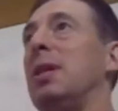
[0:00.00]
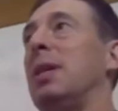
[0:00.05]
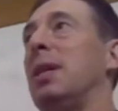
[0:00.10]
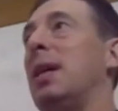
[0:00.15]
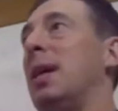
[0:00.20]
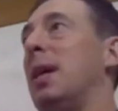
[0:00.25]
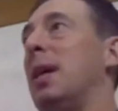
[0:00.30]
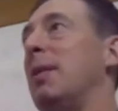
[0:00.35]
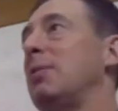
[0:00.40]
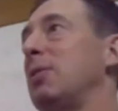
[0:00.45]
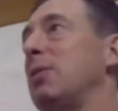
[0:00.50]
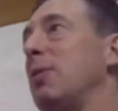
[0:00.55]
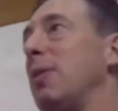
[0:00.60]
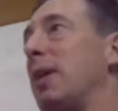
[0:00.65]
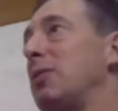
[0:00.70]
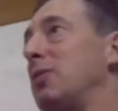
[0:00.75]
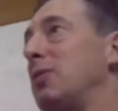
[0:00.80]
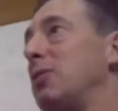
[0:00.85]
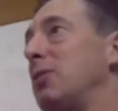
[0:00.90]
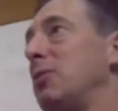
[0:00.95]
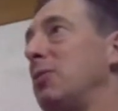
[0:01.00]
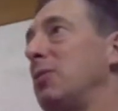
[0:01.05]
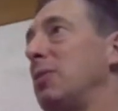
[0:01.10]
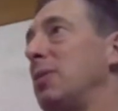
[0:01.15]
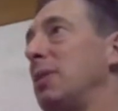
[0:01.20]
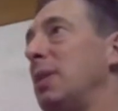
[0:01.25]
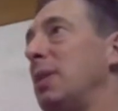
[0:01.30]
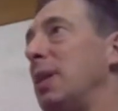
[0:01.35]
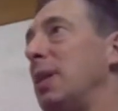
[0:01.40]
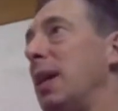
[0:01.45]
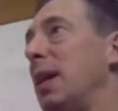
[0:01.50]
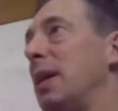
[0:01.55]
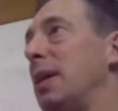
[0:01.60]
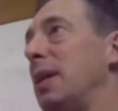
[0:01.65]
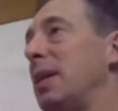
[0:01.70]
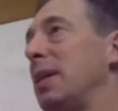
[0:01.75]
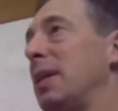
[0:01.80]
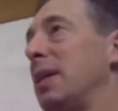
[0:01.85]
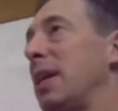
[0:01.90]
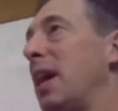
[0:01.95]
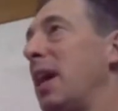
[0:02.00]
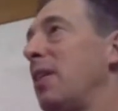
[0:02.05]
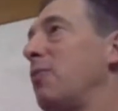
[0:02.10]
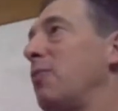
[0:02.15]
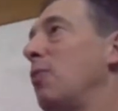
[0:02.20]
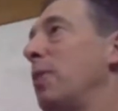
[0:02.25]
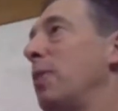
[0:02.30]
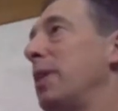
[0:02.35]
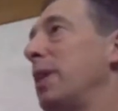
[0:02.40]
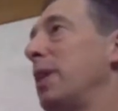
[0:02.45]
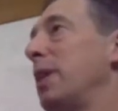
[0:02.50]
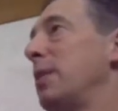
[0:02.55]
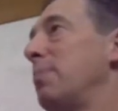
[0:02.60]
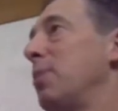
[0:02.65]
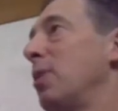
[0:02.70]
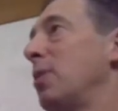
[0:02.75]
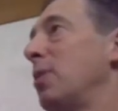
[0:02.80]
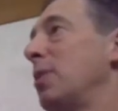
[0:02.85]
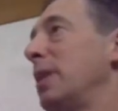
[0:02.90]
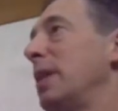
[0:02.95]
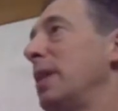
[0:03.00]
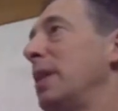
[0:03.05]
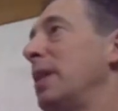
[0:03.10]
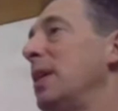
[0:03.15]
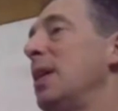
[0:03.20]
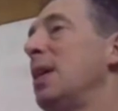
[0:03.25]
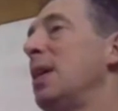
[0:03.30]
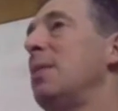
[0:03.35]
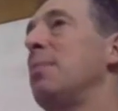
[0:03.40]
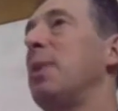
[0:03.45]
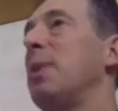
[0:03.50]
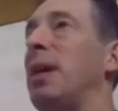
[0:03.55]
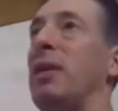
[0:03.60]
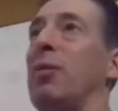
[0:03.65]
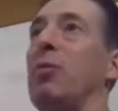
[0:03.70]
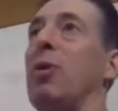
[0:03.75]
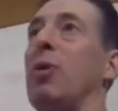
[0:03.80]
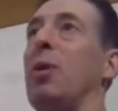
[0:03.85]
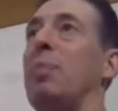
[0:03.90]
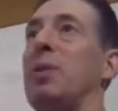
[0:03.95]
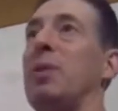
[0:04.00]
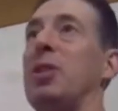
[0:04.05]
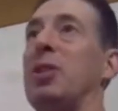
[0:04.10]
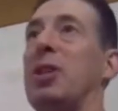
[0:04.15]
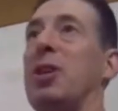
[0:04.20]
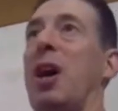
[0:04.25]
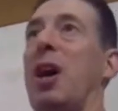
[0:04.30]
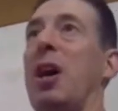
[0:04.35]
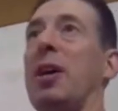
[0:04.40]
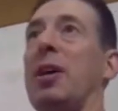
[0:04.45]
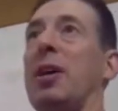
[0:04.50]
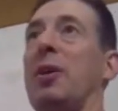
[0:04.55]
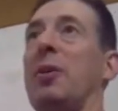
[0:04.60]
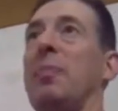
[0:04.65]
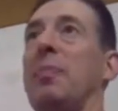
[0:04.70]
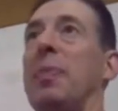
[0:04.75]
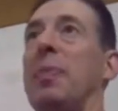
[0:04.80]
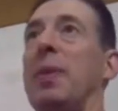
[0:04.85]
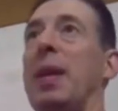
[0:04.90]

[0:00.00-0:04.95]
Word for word: I was a graduate student in California at Berkeley, but I grew up in Chicago.